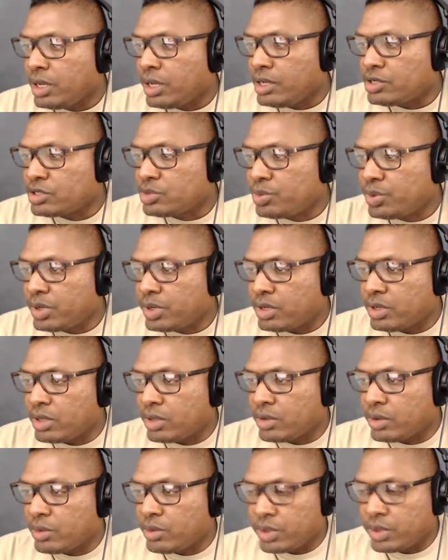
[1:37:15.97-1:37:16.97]
He just put
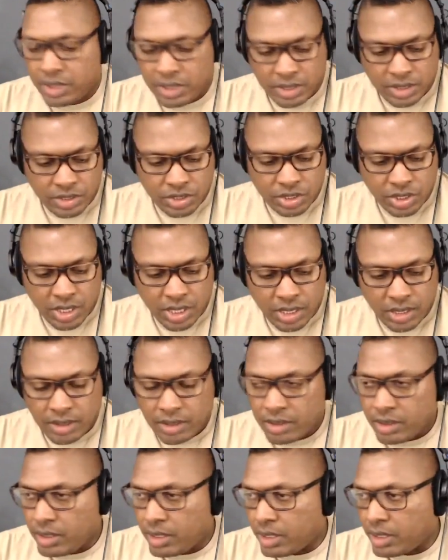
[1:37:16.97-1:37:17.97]
another one in the
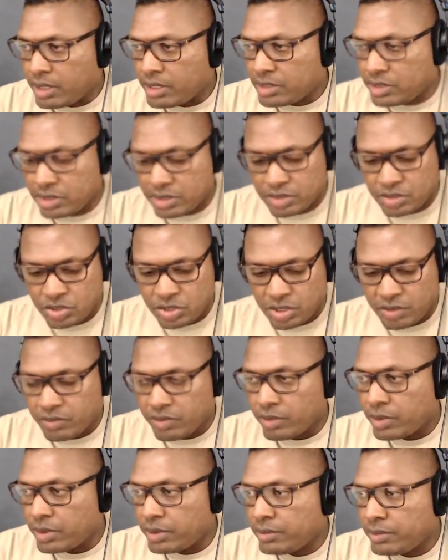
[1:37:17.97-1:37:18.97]
chat. Yeah, that's the
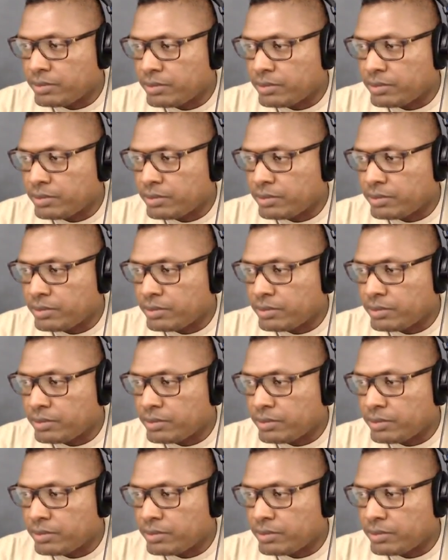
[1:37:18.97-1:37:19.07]
shovel one.